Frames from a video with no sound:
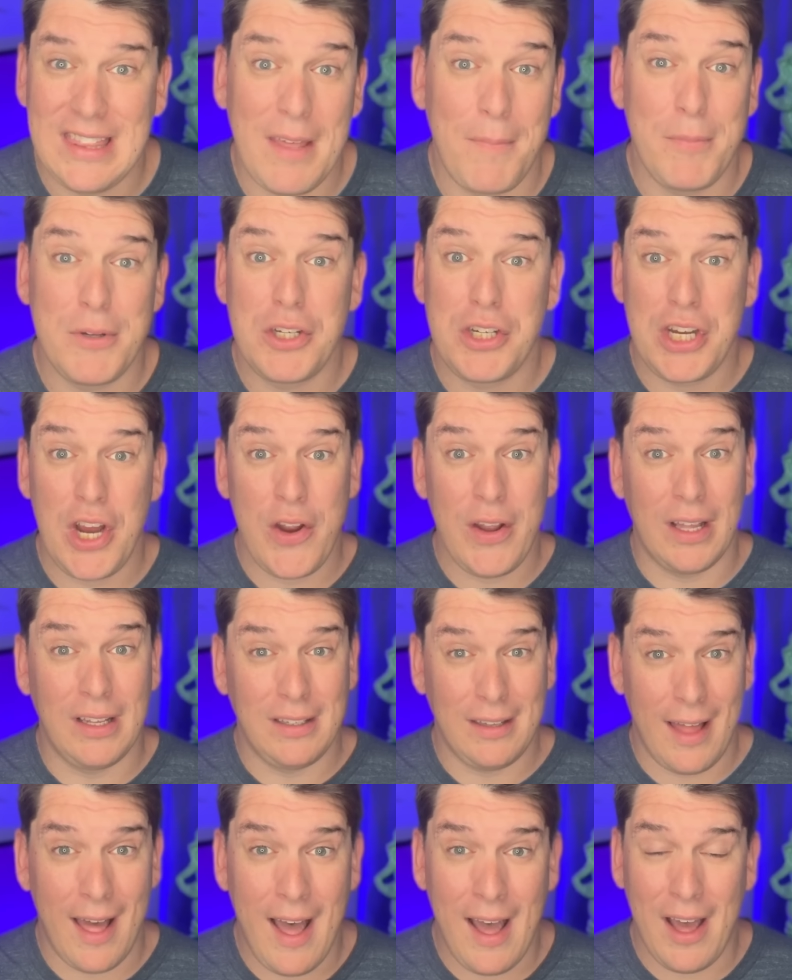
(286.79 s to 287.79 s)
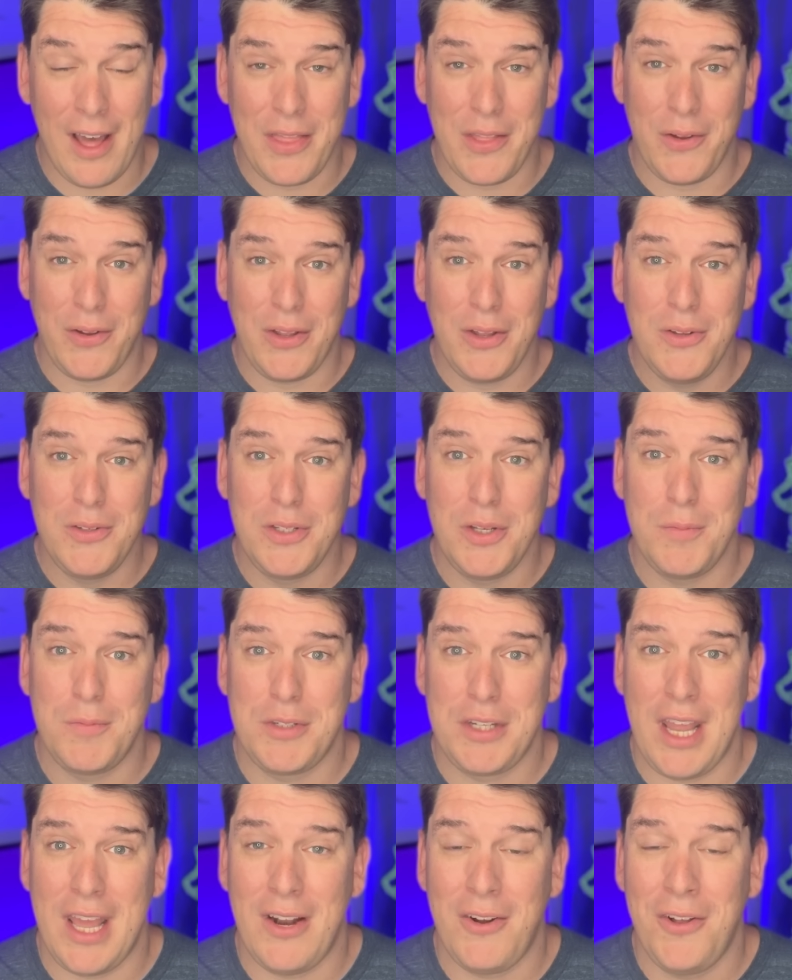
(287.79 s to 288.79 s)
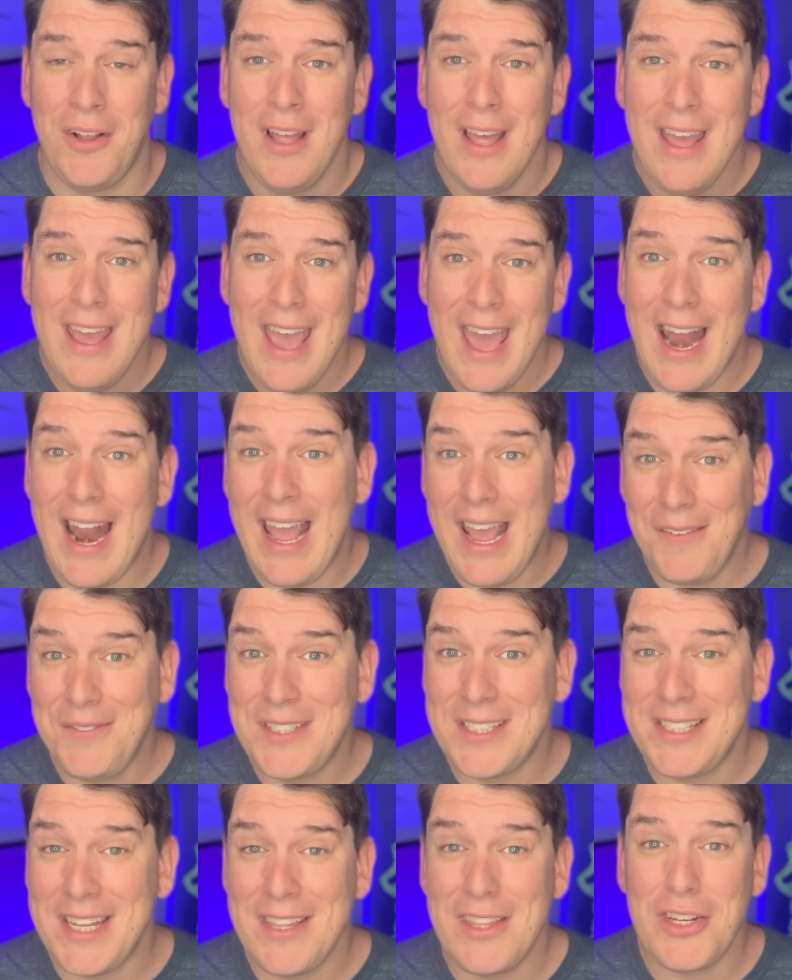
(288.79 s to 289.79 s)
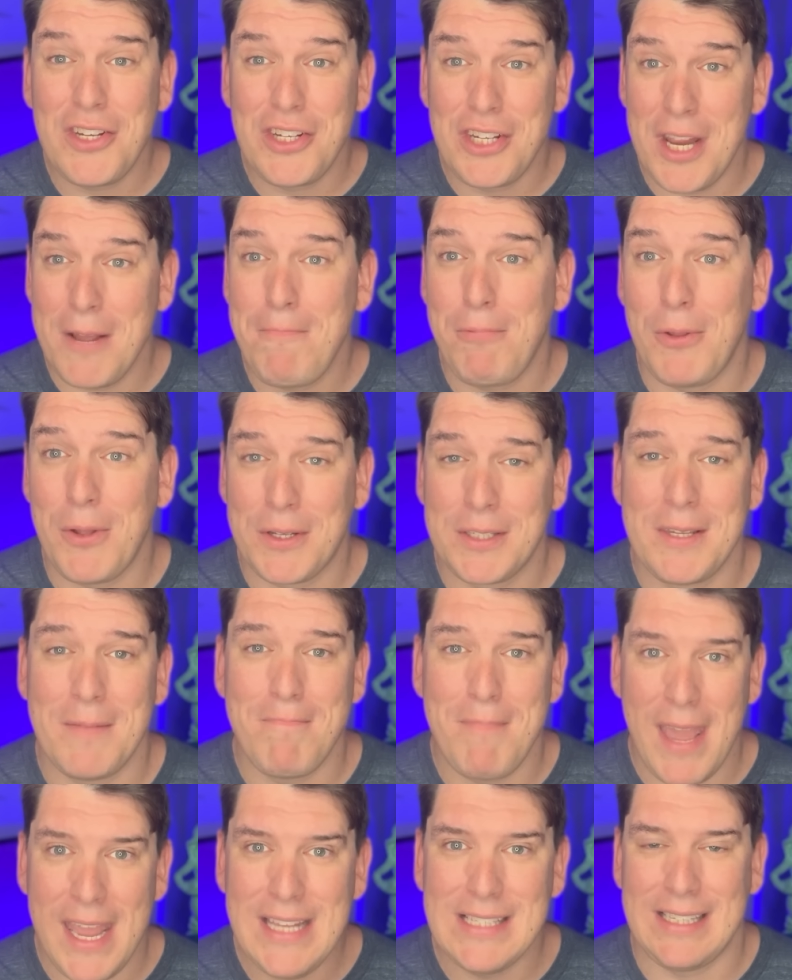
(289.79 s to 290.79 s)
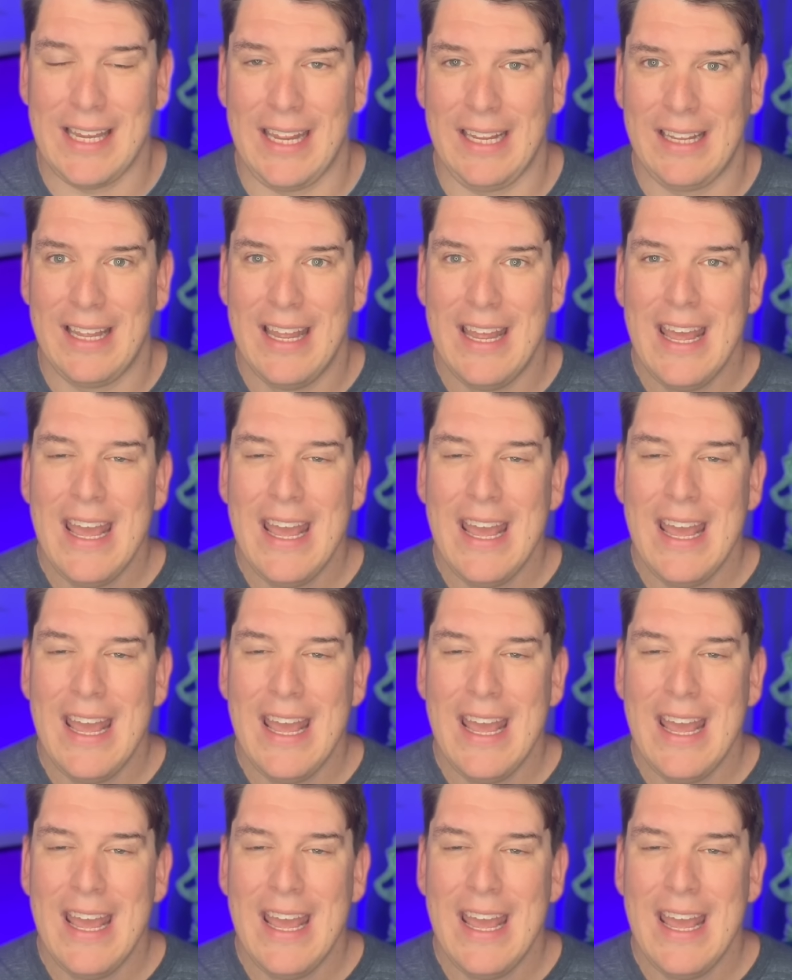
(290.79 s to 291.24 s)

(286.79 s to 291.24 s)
They've been sharing a lot on their YouTube channel, and I have to say the ship looks amazing.